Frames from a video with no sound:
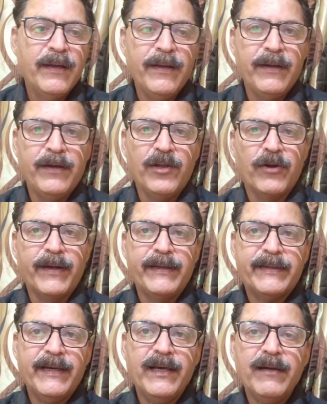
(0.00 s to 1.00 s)
In your
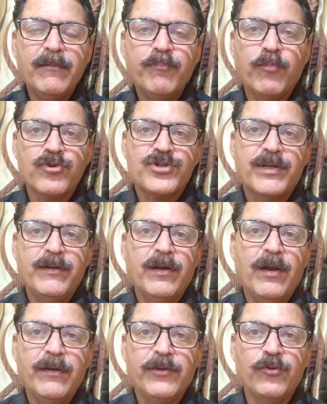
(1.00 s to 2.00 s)
entire
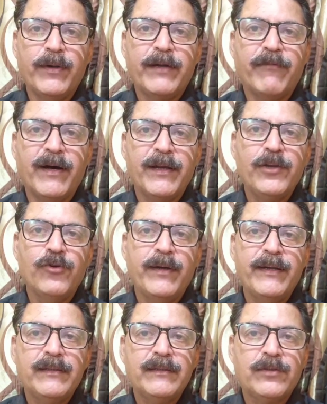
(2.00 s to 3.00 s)
portion, unit
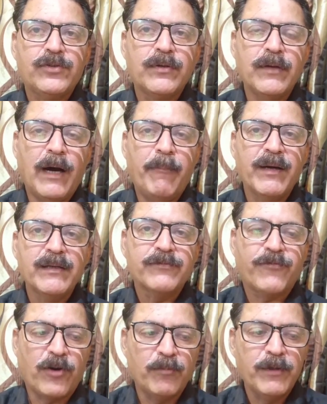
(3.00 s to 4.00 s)
1,
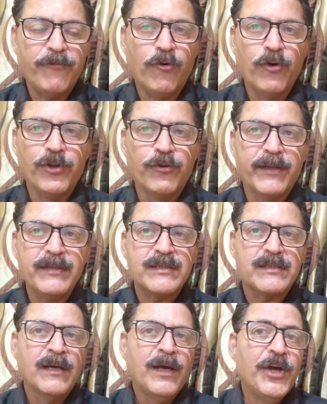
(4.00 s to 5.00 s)
from the 4 units,